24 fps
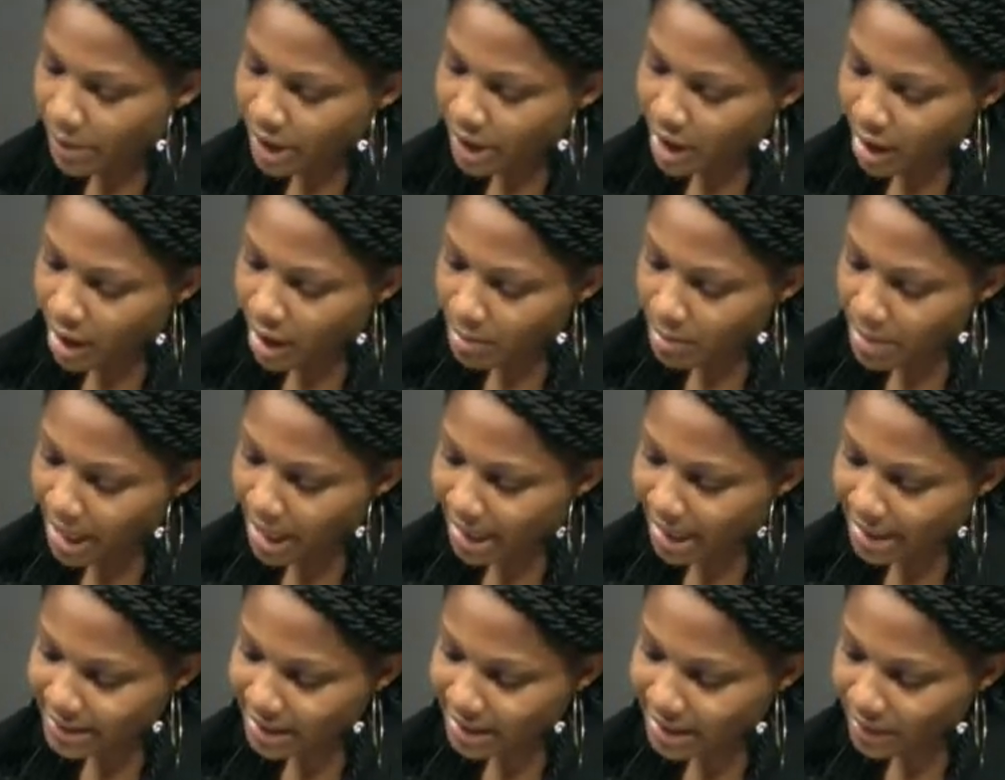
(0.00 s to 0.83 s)
we come
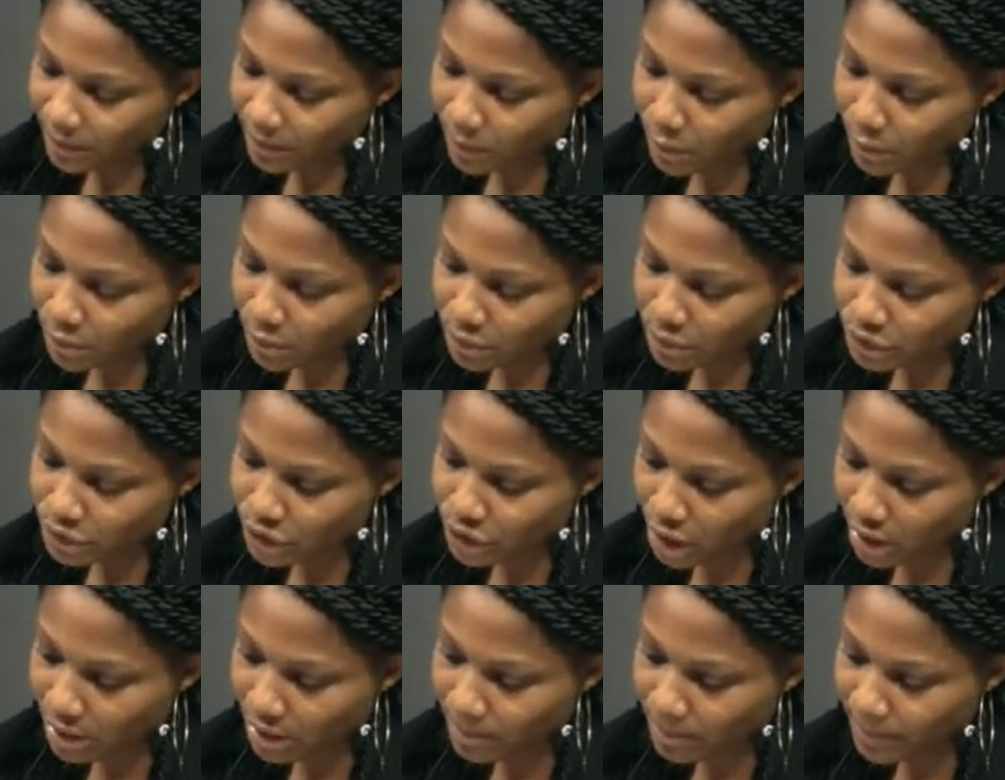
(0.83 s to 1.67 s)
back, I think we'll
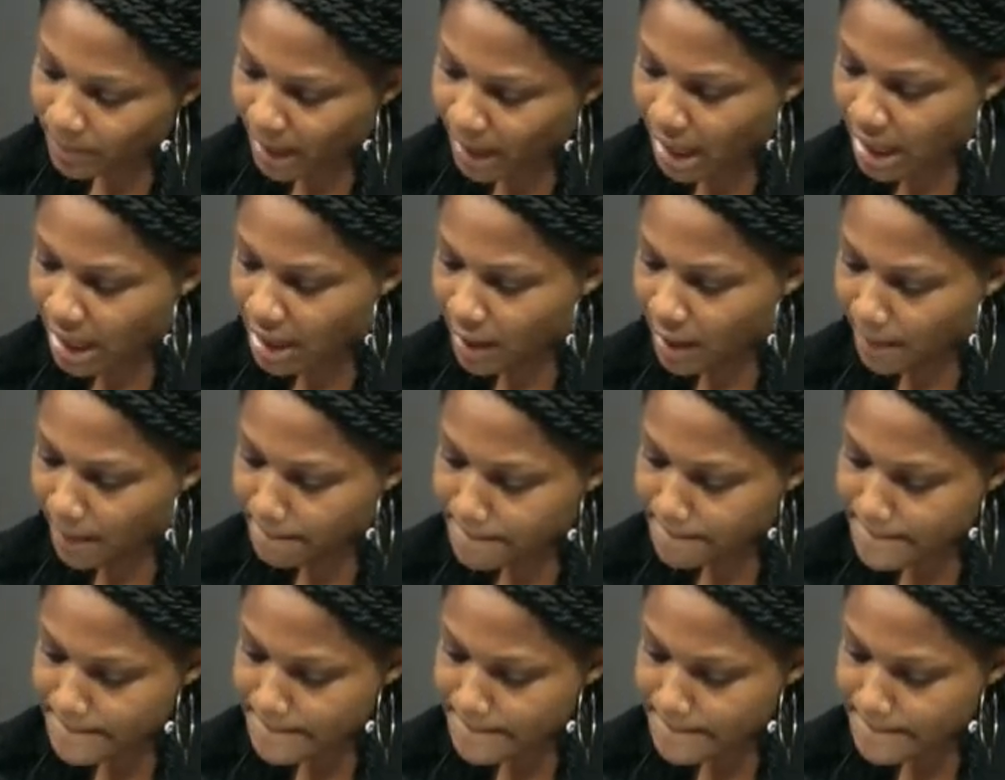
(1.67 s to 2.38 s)
talk about